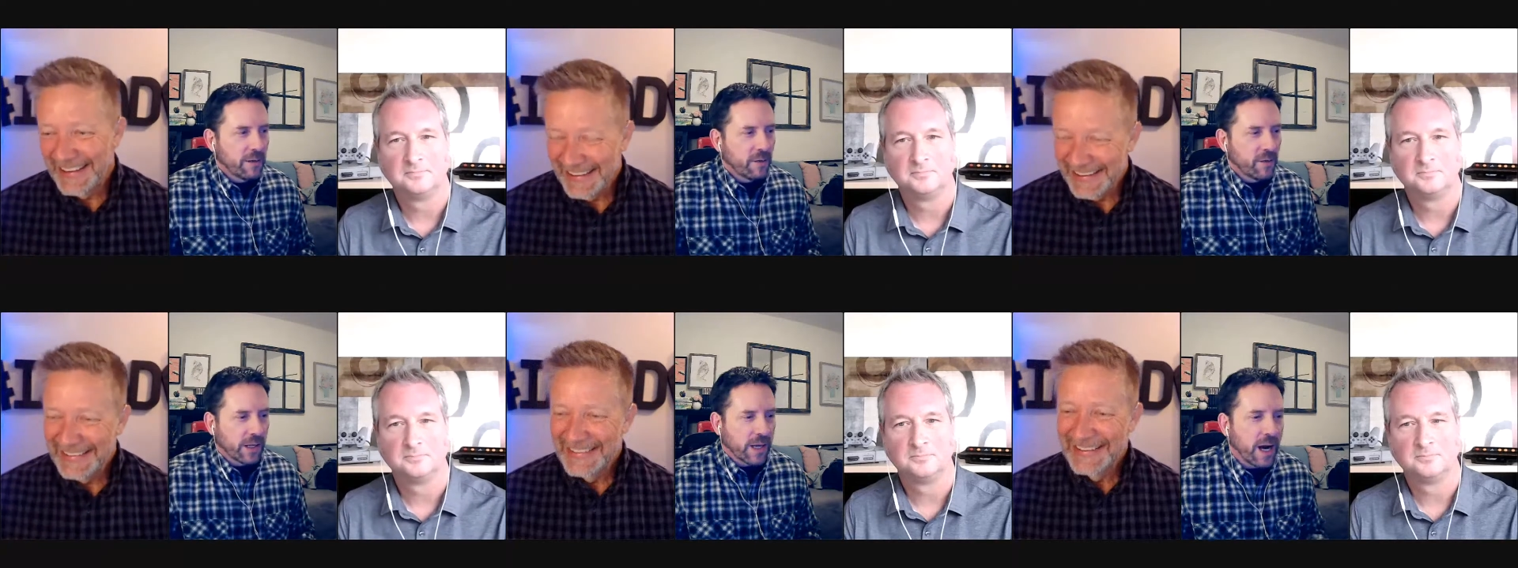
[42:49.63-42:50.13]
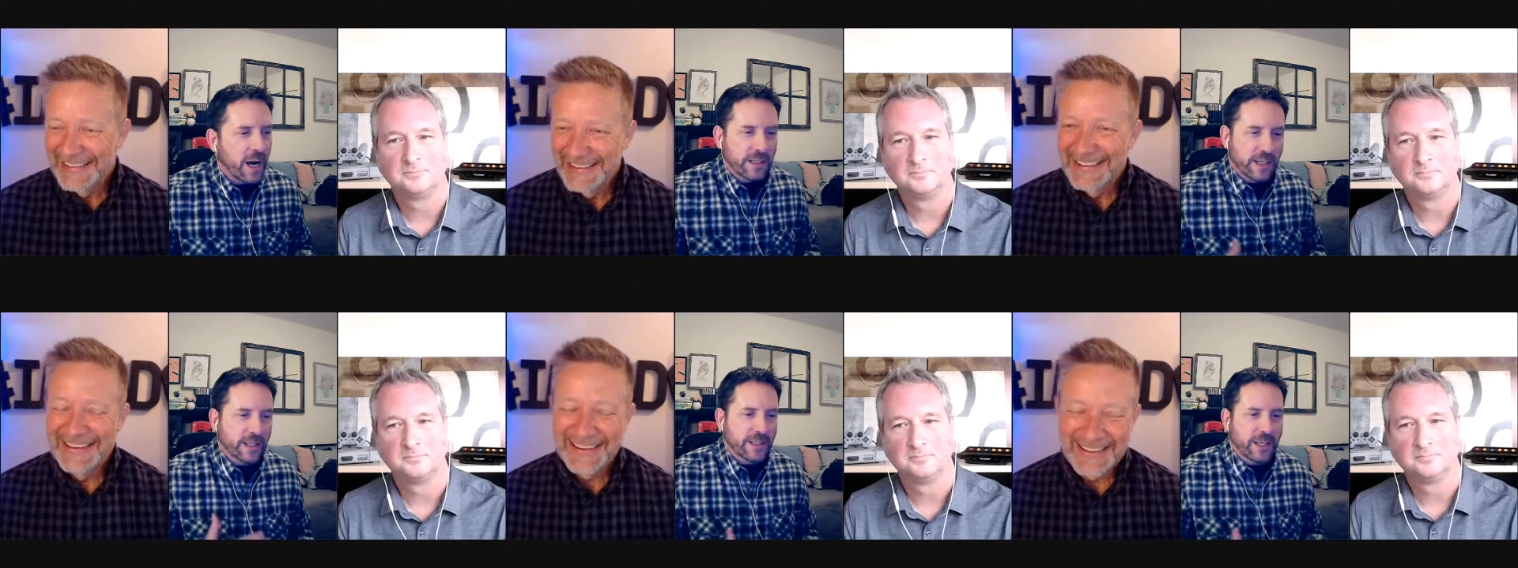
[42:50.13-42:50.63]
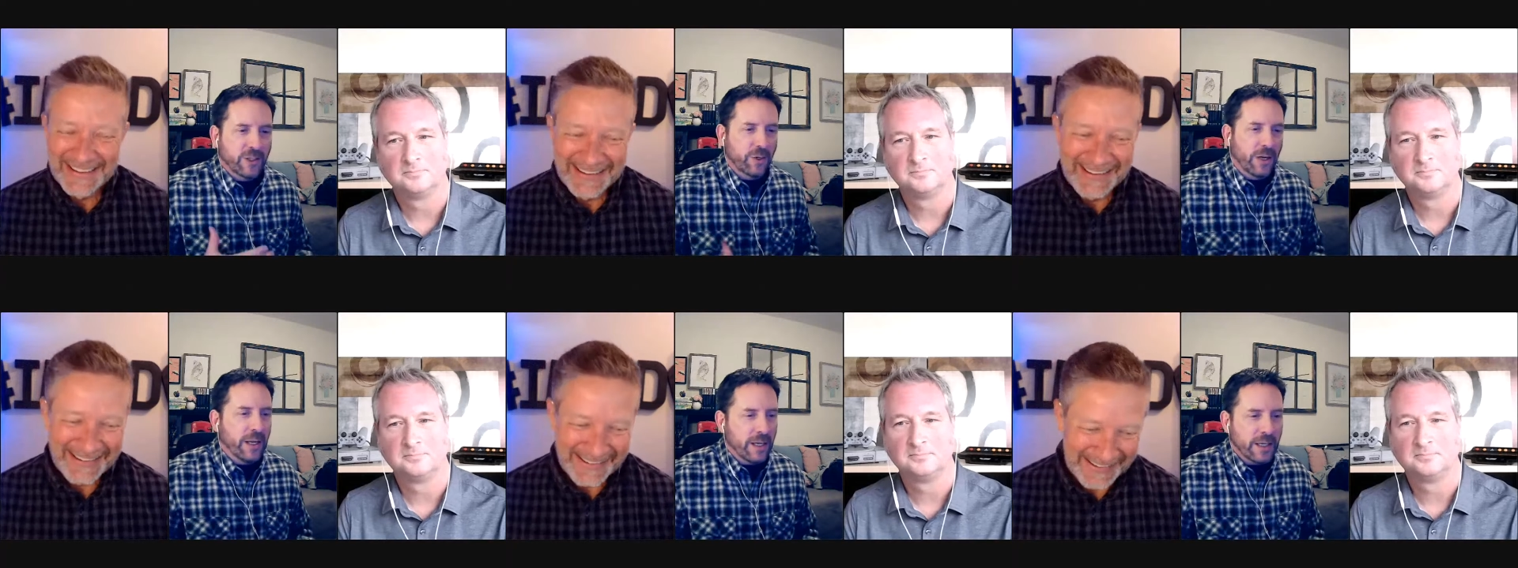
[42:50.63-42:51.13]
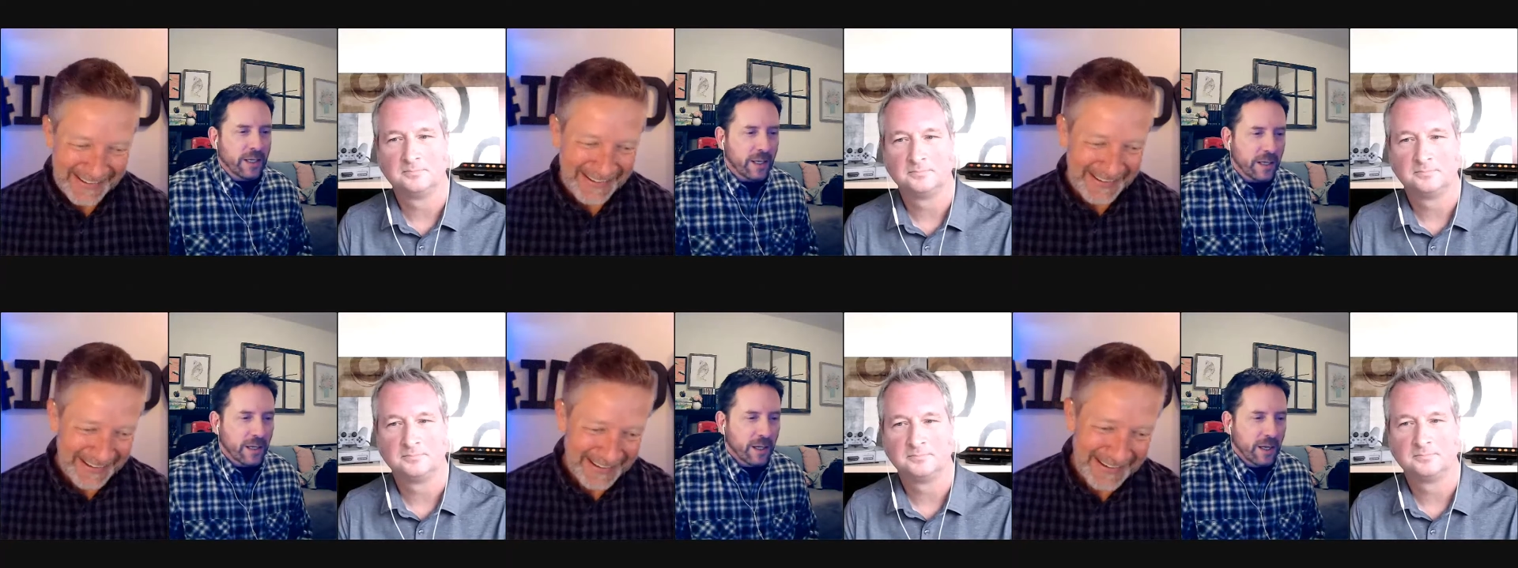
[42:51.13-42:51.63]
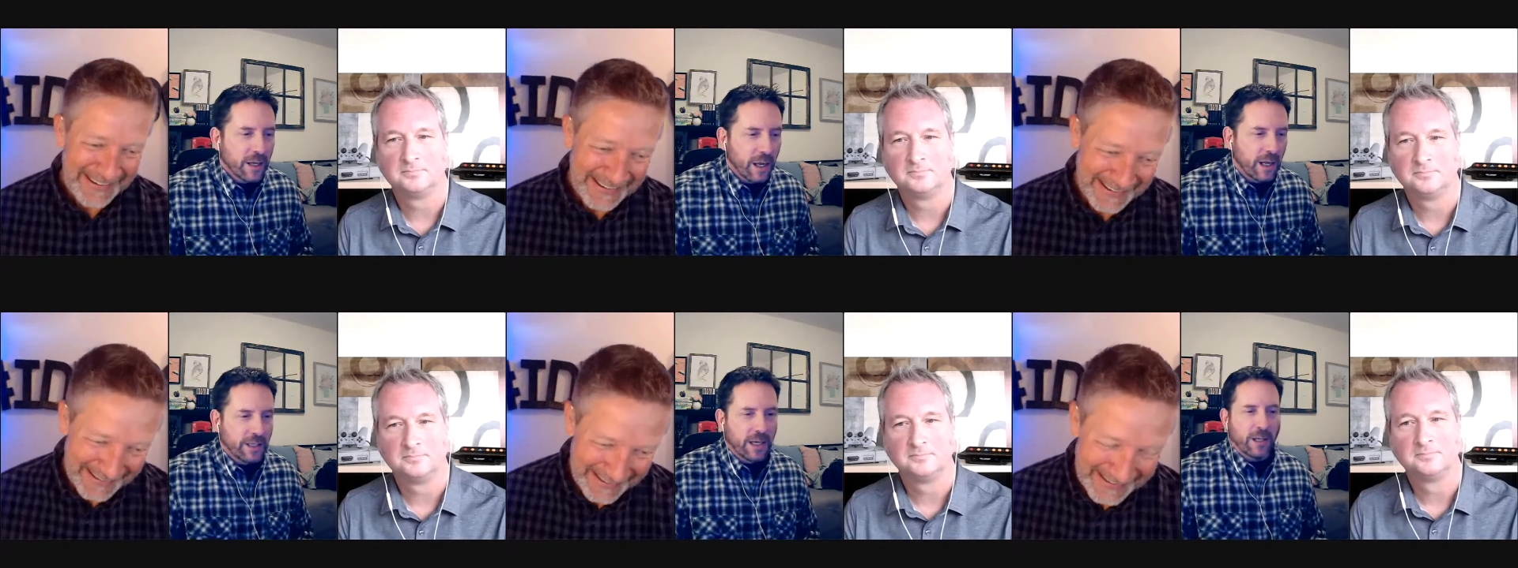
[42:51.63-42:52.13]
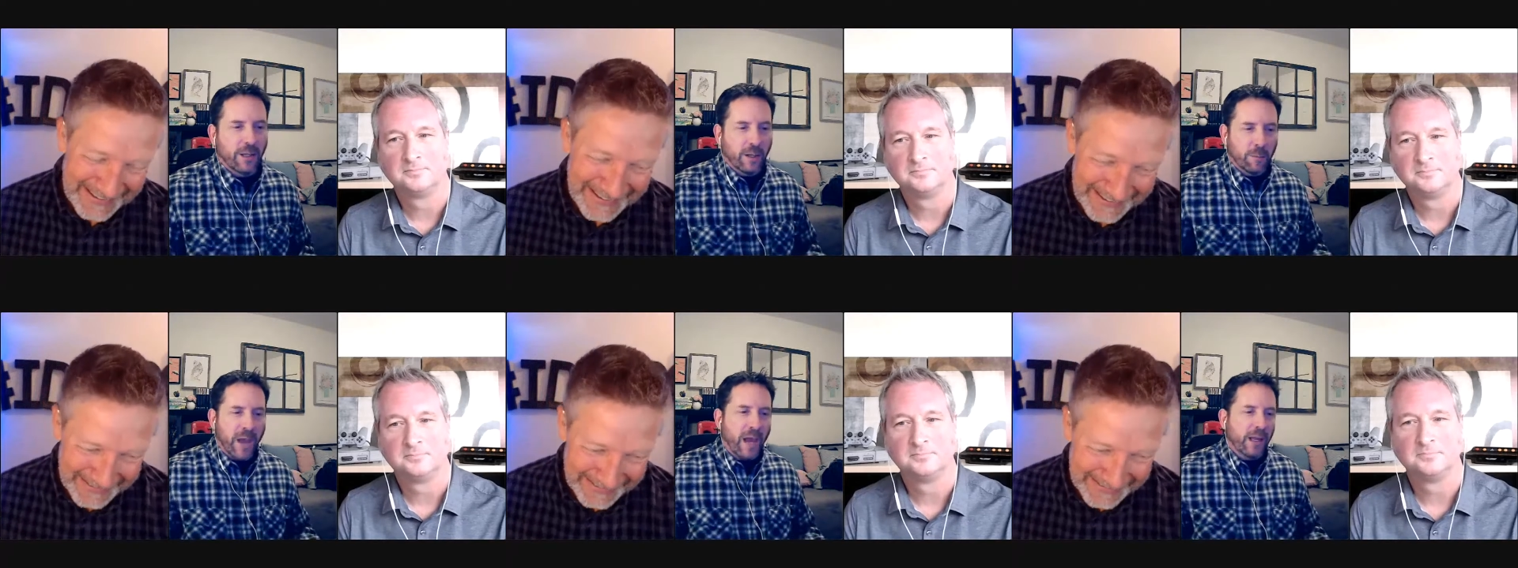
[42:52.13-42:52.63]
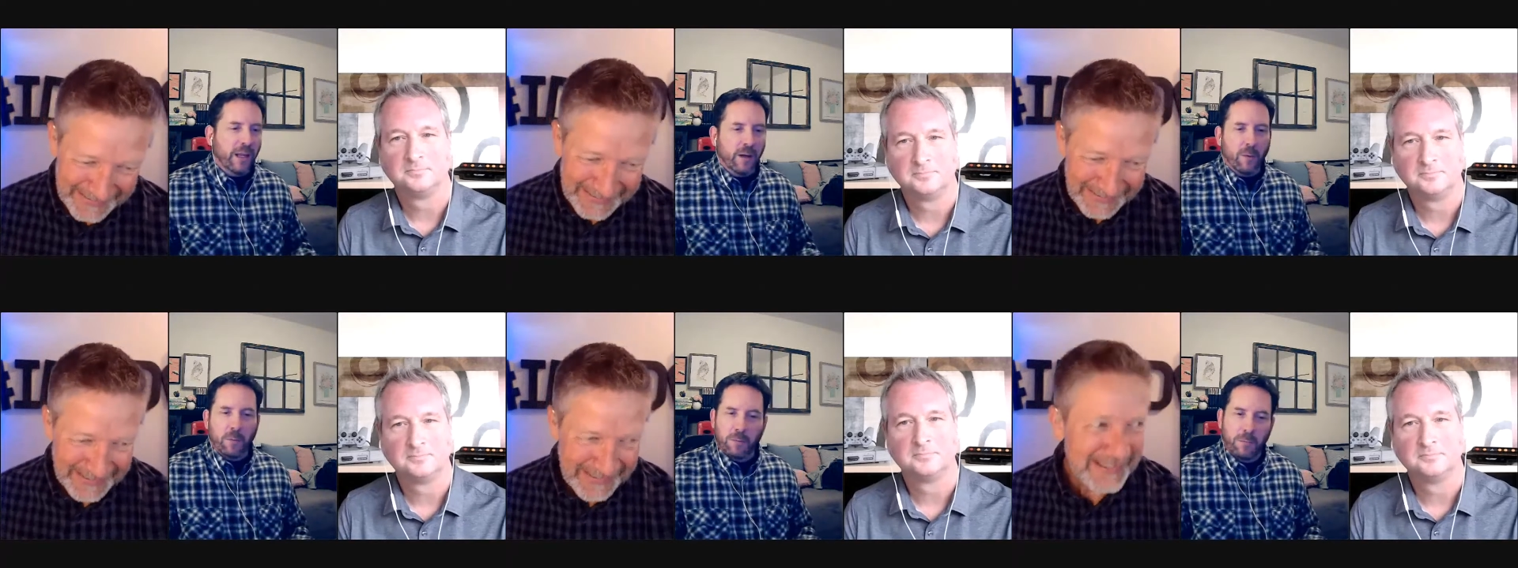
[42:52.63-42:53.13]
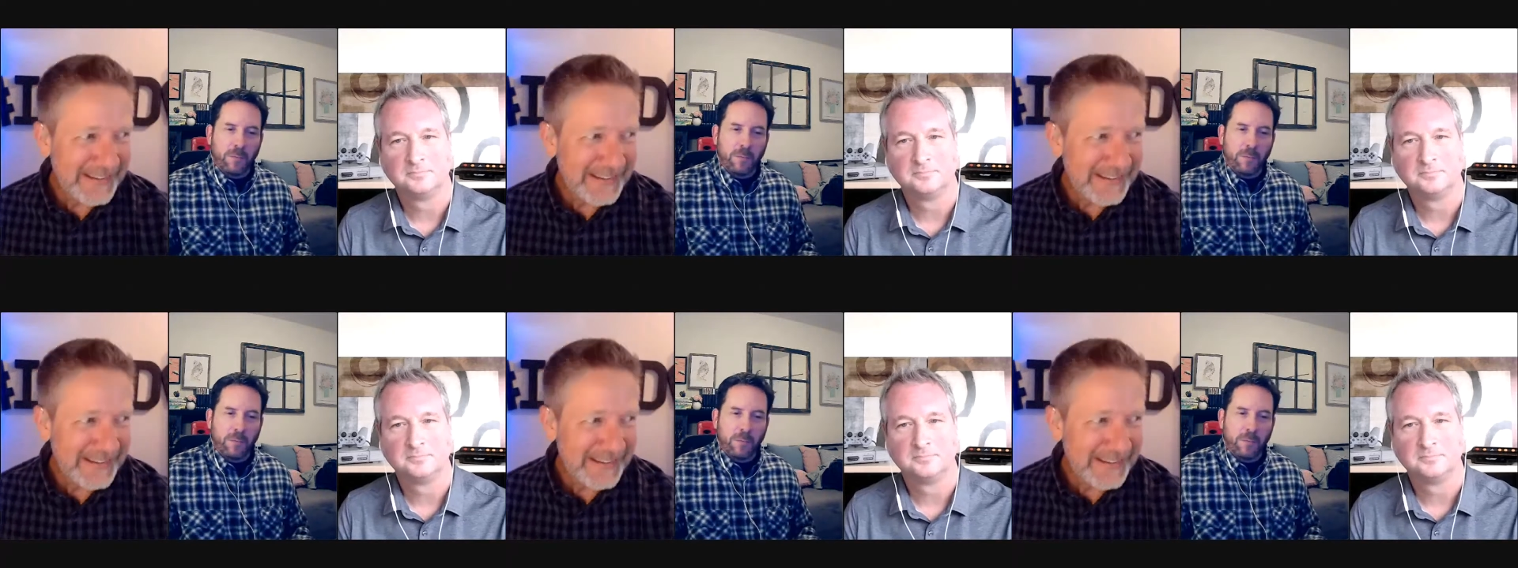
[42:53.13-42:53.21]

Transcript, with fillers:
Speaker 1: the context that you're in and take a look back and go,